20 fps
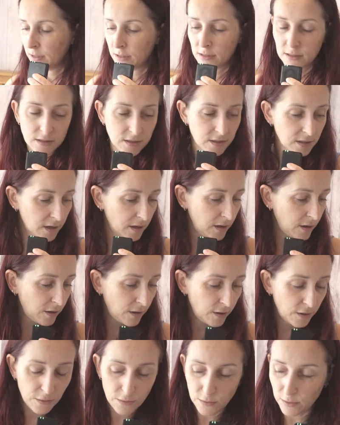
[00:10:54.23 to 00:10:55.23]

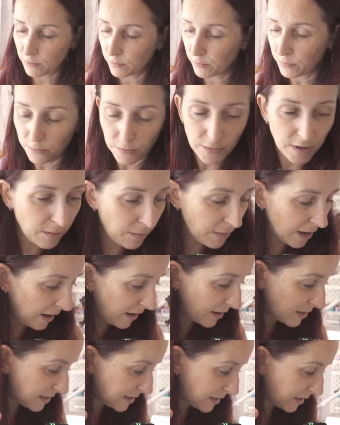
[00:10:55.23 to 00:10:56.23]
So one
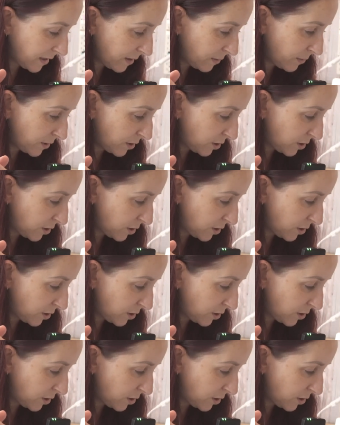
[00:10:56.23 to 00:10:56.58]
last thing I want